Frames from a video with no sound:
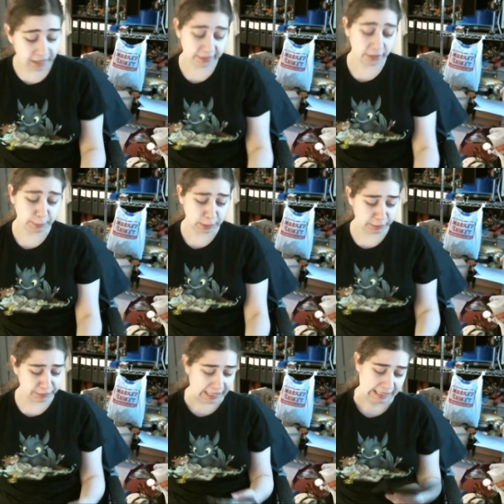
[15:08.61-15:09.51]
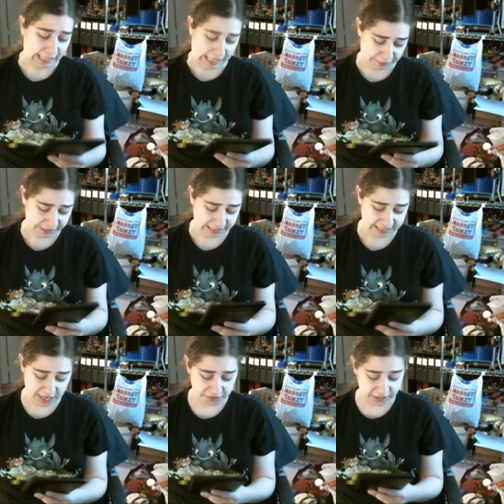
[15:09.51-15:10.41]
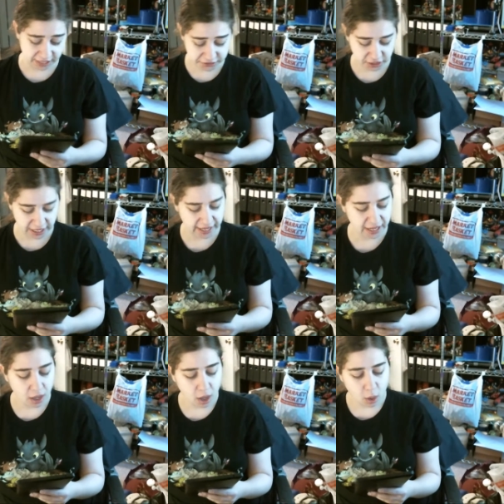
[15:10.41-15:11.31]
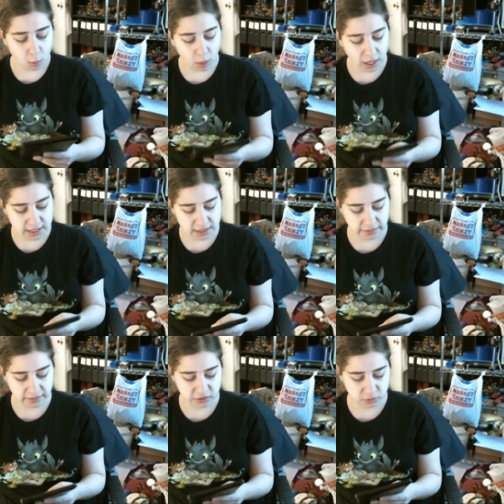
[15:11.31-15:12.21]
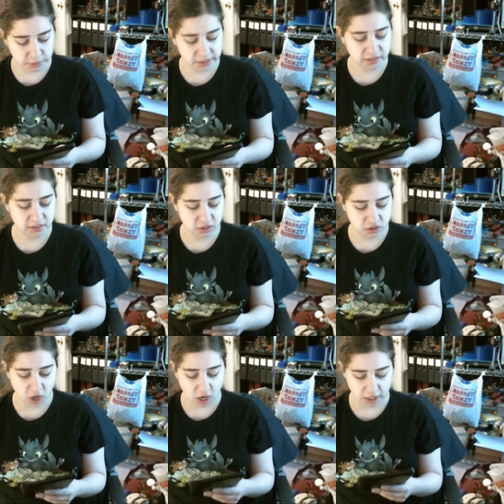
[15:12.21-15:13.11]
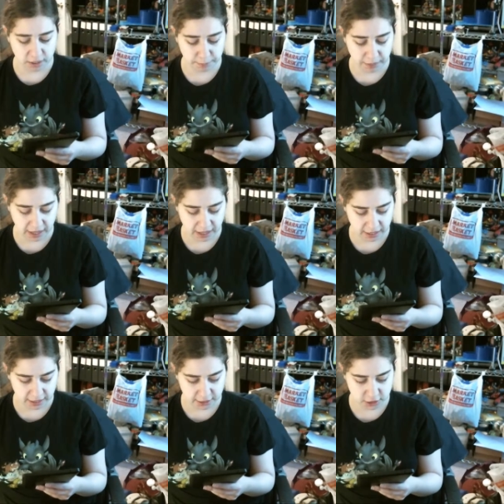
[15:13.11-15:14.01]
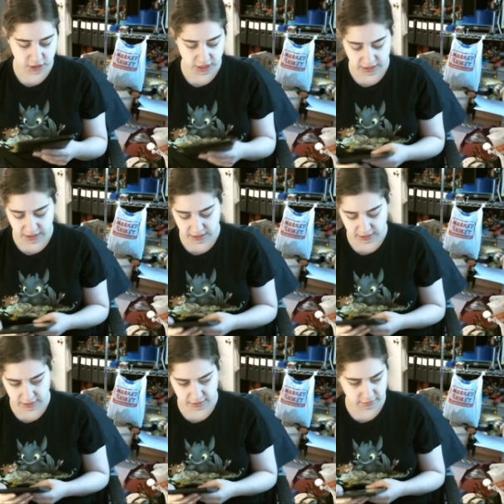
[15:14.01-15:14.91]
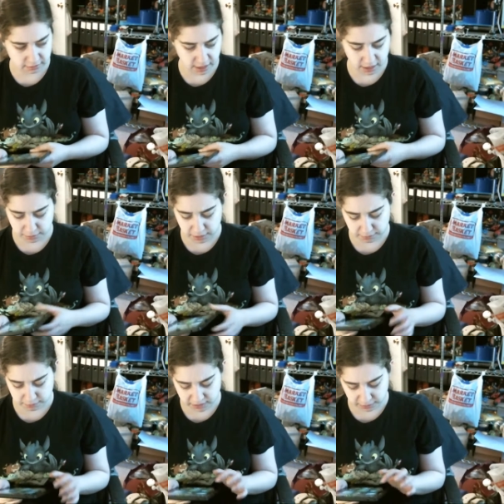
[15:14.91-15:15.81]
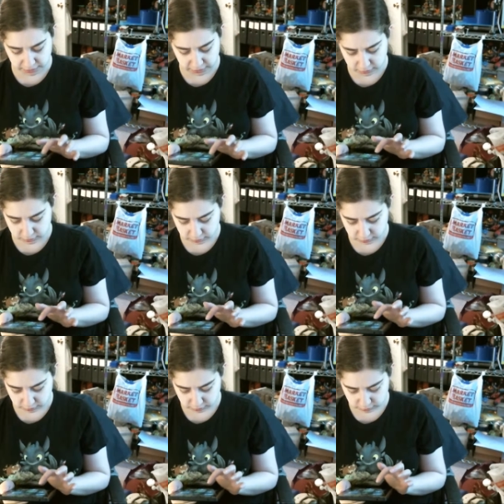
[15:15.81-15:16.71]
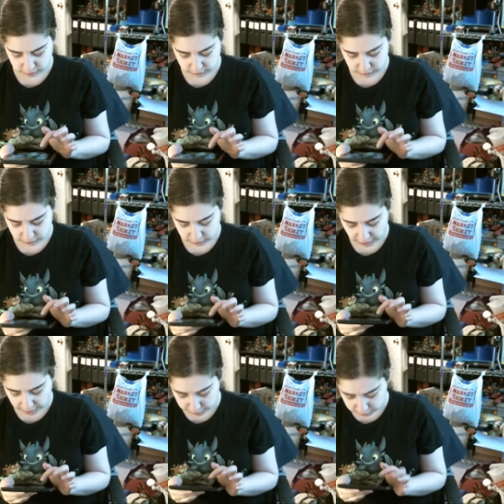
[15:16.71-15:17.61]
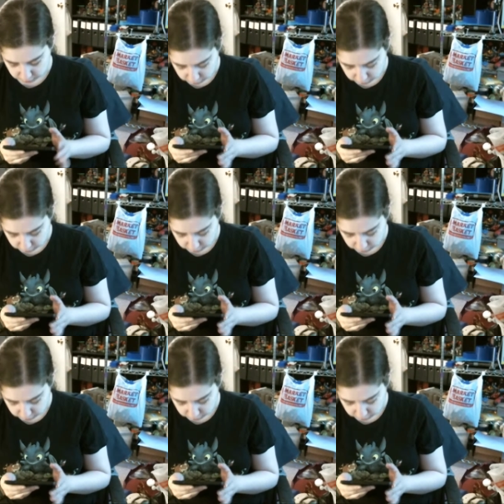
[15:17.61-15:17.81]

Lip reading: The other book I read, and I read the entire thing yesterday, was The Sweetest Dark by Shanna Shanna Abe.